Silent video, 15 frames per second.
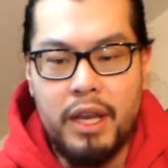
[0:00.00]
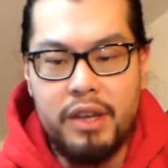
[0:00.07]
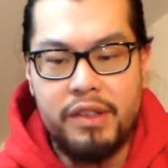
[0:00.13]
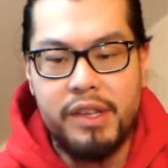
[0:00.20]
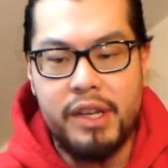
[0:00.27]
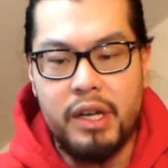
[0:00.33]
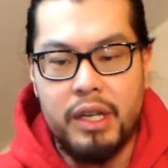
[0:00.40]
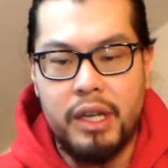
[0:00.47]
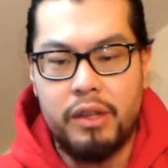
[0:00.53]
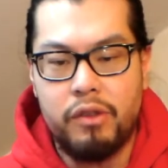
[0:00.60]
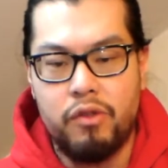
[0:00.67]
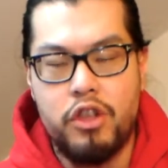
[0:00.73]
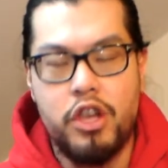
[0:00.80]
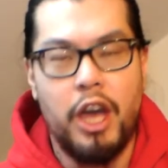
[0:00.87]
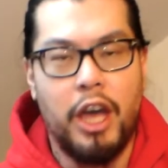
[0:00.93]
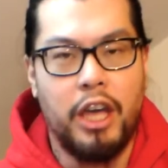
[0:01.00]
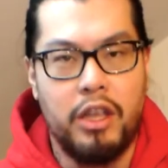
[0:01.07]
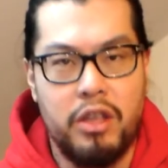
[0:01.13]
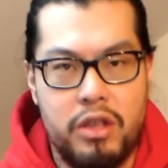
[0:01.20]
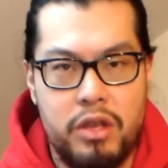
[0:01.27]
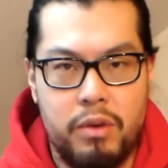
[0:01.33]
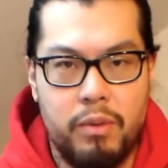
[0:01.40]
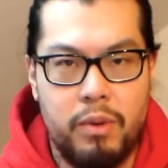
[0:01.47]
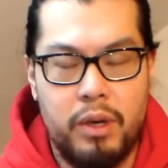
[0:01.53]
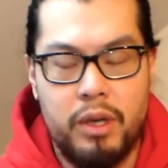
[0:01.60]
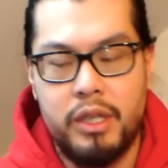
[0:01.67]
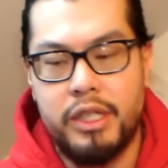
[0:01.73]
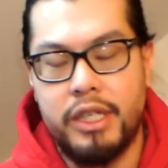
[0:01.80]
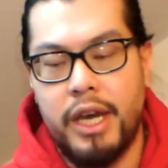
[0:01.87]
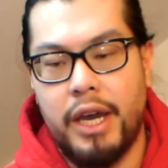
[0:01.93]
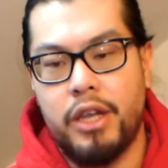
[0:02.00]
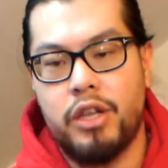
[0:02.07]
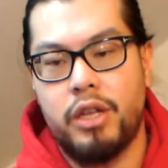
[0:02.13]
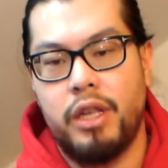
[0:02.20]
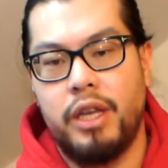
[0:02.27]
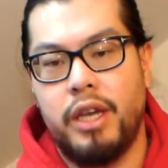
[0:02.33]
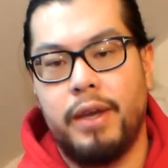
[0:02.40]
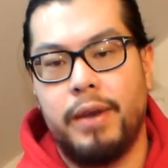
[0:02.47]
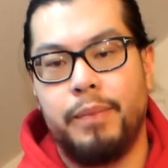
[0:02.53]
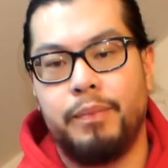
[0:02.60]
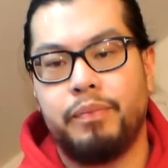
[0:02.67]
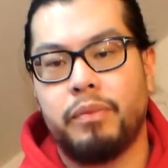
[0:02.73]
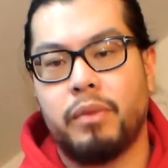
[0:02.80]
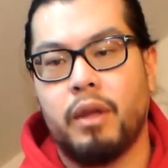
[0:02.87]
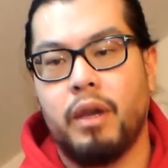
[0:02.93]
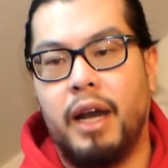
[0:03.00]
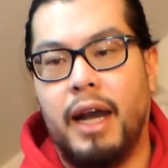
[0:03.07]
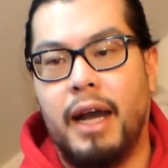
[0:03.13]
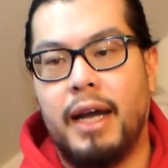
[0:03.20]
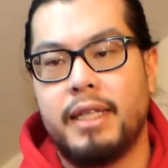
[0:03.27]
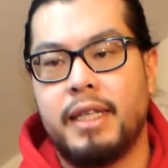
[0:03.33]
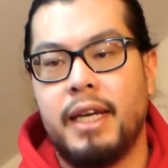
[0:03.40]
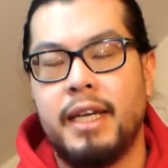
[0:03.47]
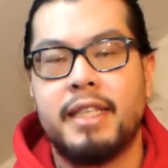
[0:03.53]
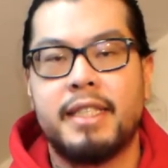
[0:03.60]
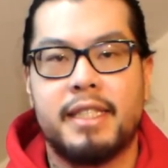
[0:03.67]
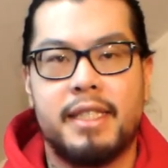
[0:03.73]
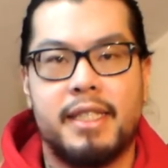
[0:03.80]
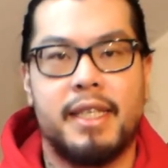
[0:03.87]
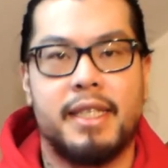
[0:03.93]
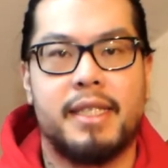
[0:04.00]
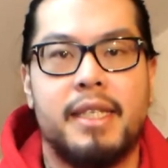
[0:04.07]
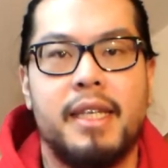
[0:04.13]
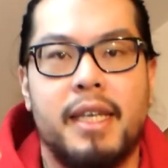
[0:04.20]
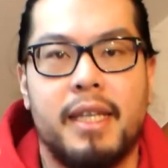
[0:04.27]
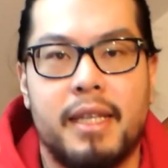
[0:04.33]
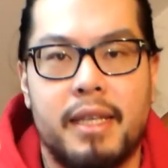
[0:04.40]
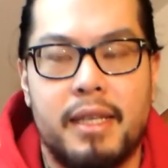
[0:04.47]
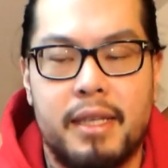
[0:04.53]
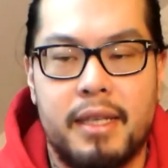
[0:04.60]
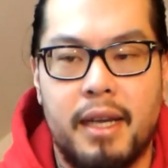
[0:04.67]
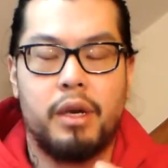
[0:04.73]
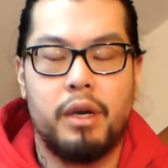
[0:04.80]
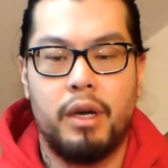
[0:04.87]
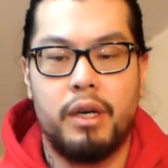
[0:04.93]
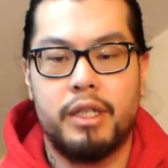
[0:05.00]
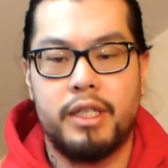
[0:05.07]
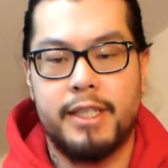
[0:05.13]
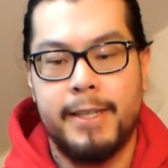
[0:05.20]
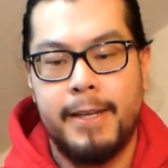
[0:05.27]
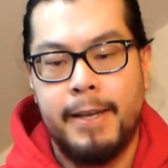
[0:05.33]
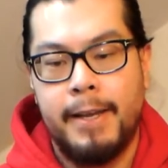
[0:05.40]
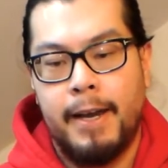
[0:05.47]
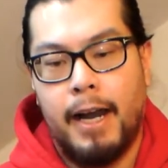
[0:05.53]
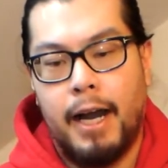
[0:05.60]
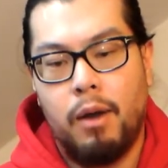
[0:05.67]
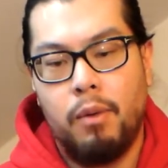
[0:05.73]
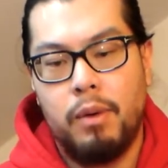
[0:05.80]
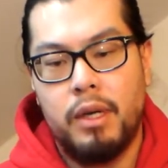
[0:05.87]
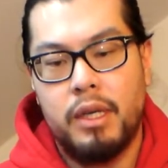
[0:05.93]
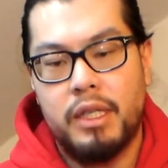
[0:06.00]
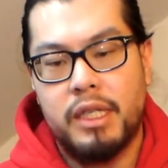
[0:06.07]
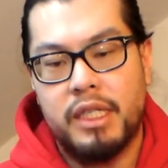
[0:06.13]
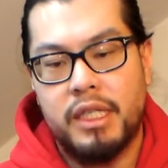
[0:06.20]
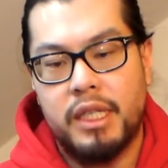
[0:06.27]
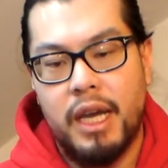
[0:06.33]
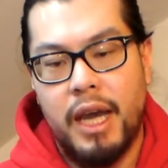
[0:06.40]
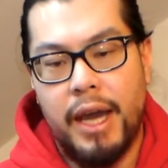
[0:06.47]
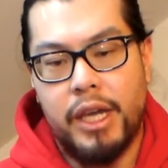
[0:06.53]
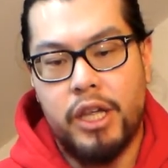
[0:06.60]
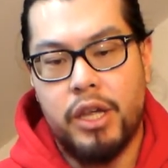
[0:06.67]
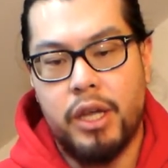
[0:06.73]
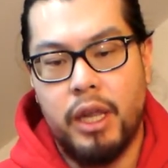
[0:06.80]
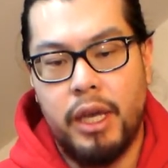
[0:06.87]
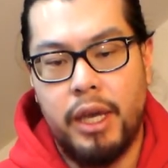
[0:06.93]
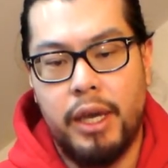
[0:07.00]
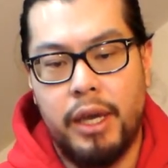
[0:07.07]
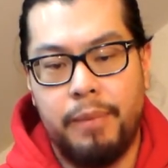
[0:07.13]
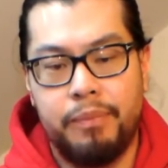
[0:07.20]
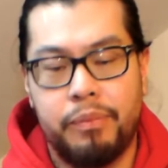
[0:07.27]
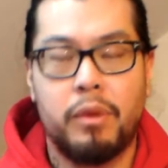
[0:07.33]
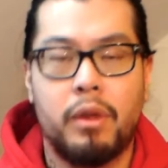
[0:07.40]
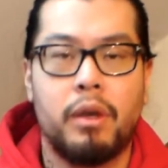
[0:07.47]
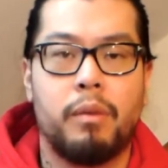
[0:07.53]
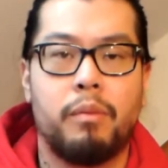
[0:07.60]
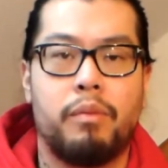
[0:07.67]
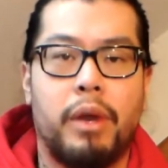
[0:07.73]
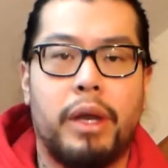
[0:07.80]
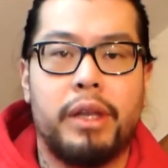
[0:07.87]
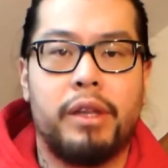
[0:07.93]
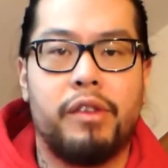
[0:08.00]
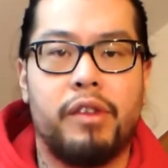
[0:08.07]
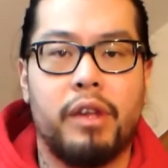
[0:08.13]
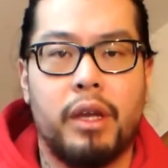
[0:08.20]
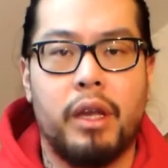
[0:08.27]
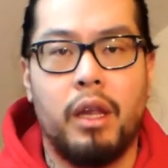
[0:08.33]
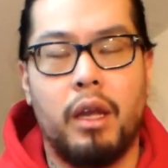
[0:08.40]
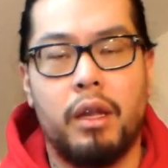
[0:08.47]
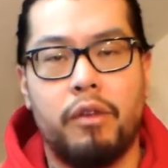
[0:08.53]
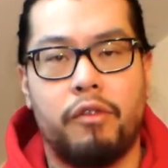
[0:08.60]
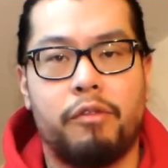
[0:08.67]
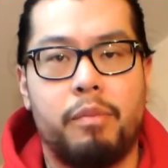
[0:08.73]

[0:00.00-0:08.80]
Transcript: I started to change was actually at 16, because I was actually practicing a lot of